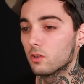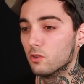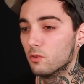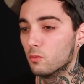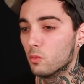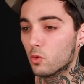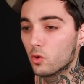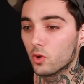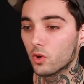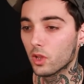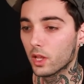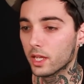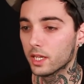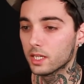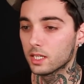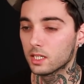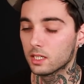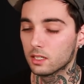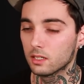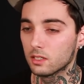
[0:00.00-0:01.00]
or more
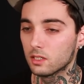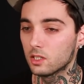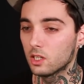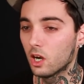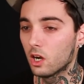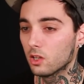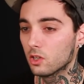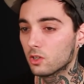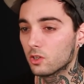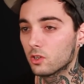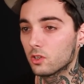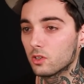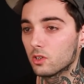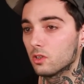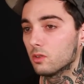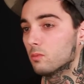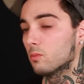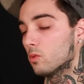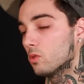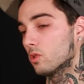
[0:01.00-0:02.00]
like
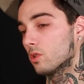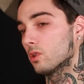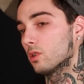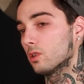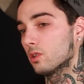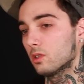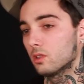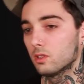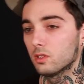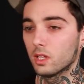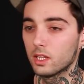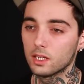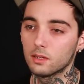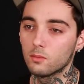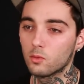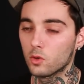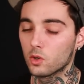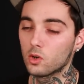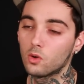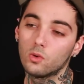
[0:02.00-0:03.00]
color, more
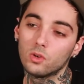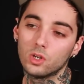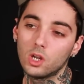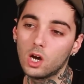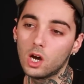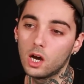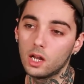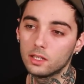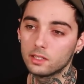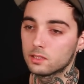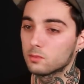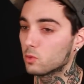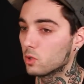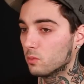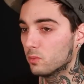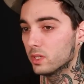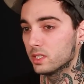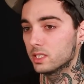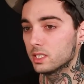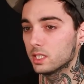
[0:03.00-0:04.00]
going on. It's more
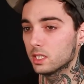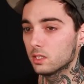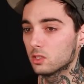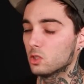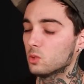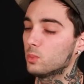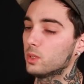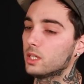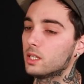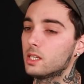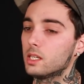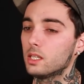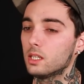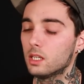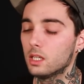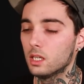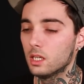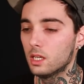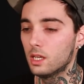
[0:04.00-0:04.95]
busy a little bit,